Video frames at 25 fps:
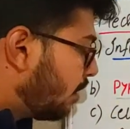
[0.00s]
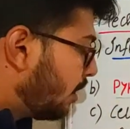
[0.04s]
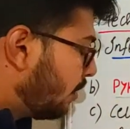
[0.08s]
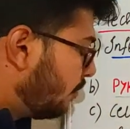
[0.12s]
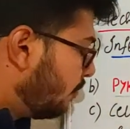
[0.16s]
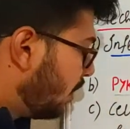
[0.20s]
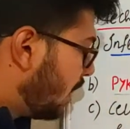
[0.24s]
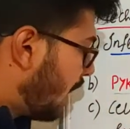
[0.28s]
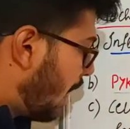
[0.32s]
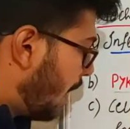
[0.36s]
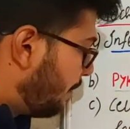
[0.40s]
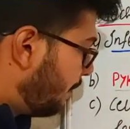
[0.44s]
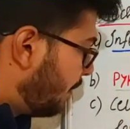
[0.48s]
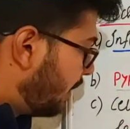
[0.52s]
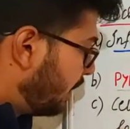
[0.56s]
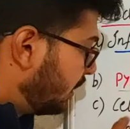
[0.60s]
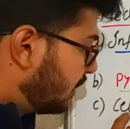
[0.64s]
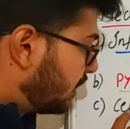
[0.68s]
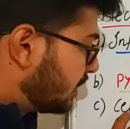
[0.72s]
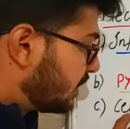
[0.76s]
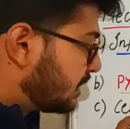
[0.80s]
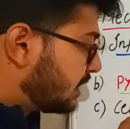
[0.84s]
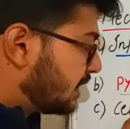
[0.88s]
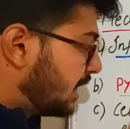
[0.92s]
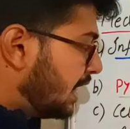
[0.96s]
what will
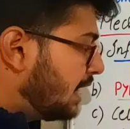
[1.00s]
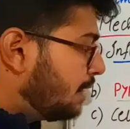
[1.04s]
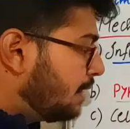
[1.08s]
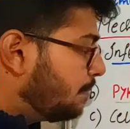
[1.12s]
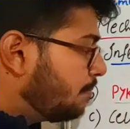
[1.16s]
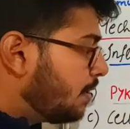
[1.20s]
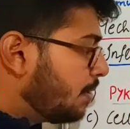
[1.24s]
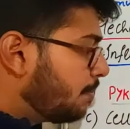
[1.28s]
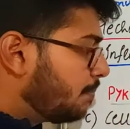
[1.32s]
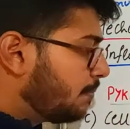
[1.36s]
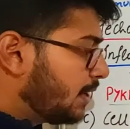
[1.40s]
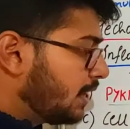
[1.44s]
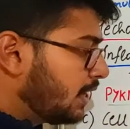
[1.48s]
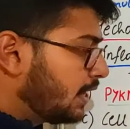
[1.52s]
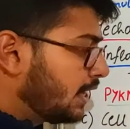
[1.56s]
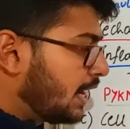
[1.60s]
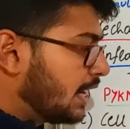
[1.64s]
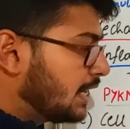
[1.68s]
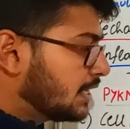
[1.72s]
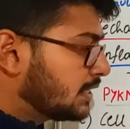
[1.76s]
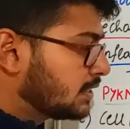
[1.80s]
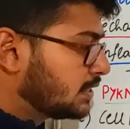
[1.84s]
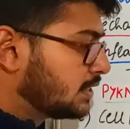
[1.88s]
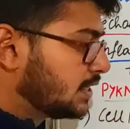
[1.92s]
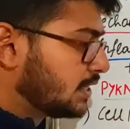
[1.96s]
happen, the cell membrane
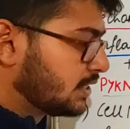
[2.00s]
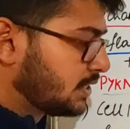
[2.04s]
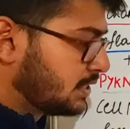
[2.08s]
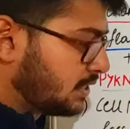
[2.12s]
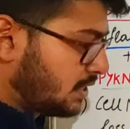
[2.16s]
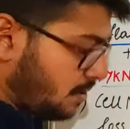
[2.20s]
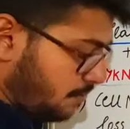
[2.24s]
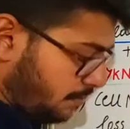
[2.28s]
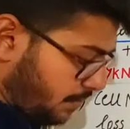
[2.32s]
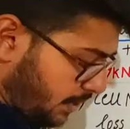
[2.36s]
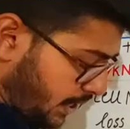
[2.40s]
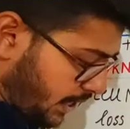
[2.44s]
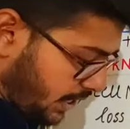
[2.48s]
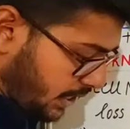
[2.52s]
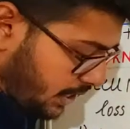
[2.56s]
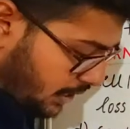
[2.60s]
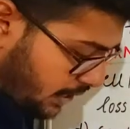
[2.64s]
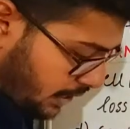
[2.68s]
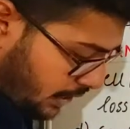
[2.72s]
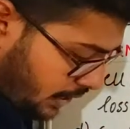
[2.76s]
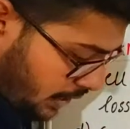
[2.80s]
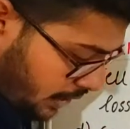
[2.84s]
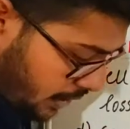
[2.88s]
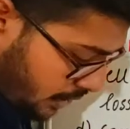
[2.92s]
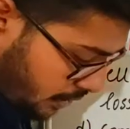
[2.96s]
gets
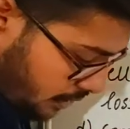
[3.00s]
disrupted.